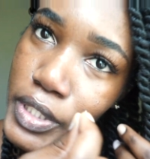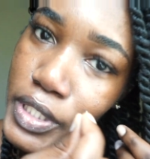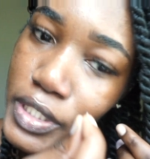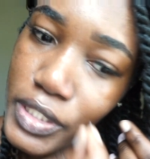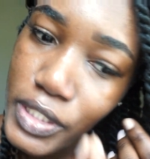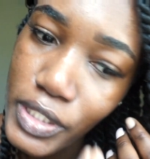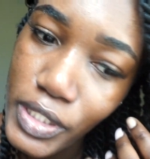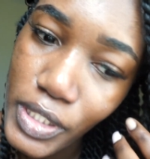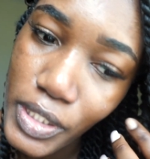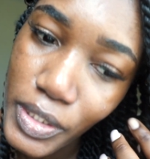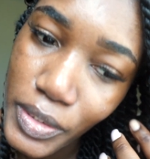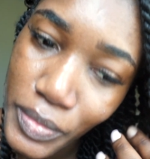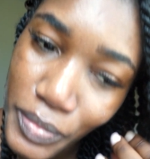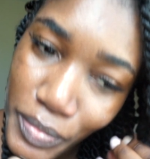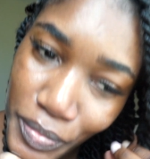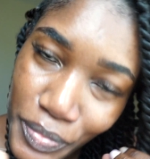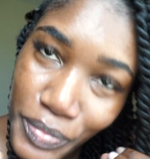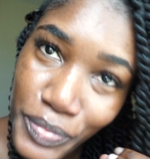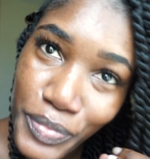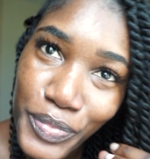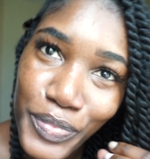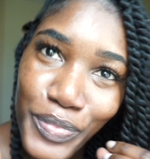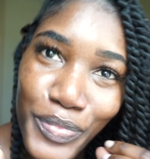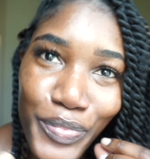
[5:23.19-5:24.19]
Let's see.
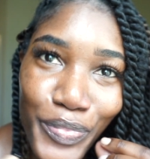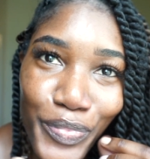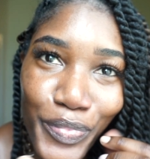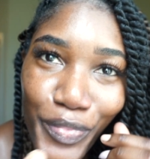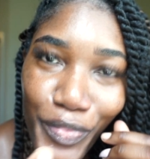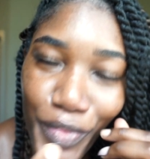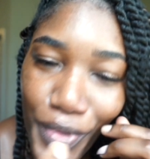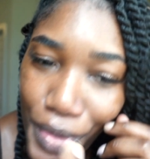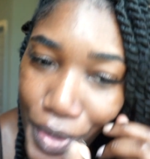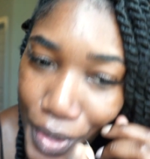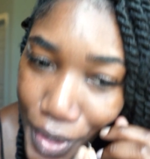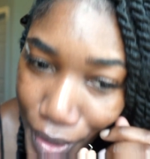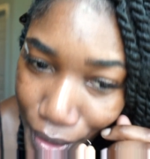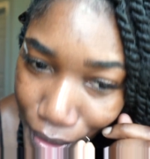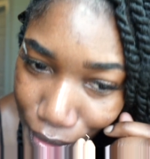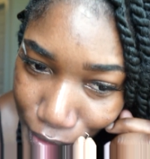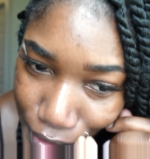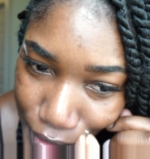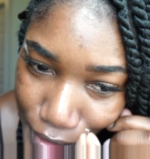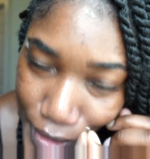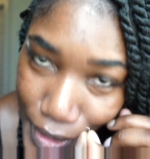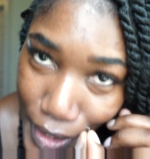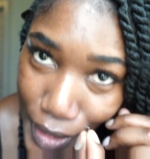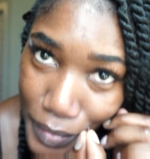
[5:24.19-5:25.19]

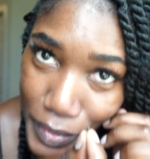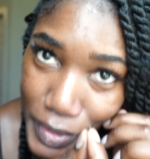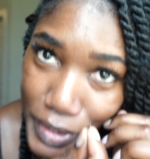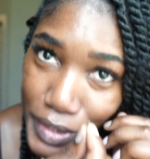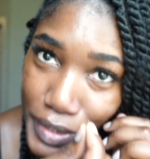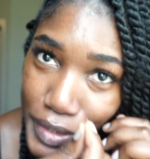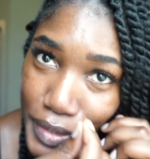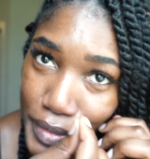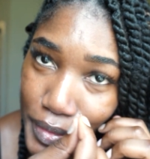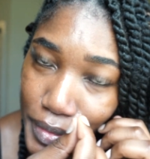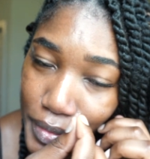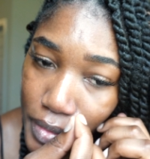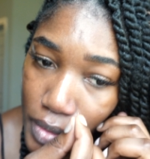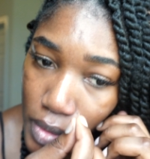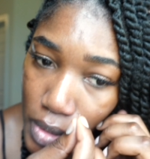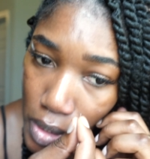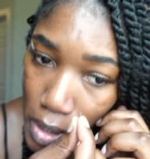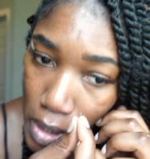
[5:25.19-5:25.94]
Let's see how we do.